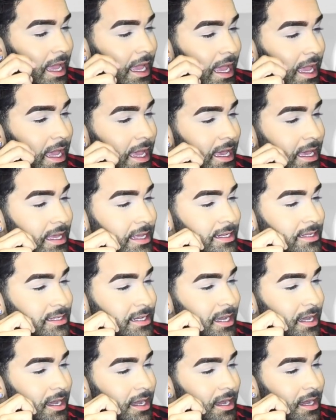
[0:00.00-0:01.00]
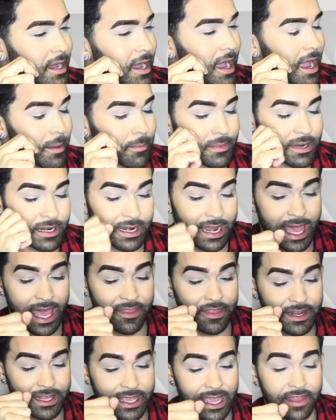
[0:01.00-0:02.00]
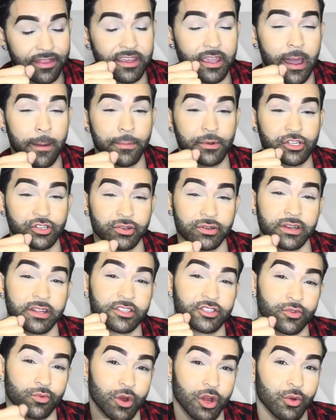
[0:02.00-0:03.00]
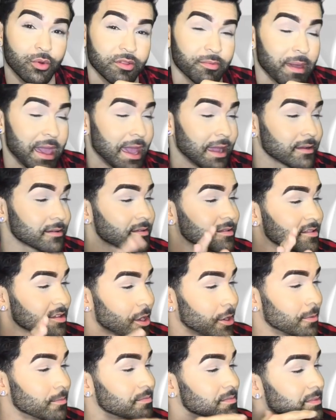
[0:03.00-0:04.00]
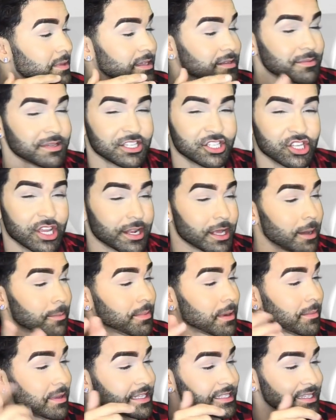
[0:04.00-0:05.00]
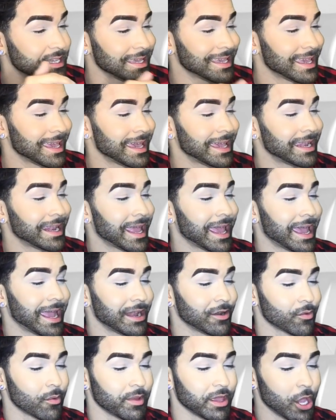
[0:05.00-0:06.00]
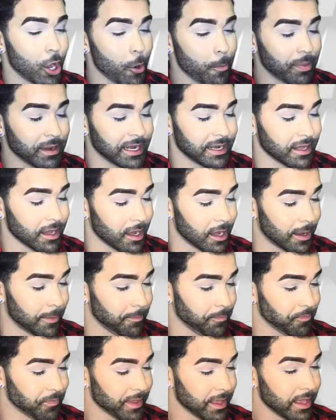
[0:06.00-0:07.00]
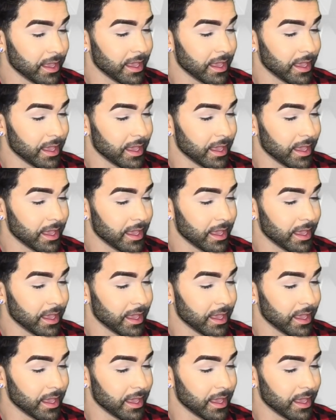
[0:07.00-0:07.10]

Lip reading: And I'm glad that he had the opportunity to work with Mac. So let me shut up, let me dig in, and when we open it up,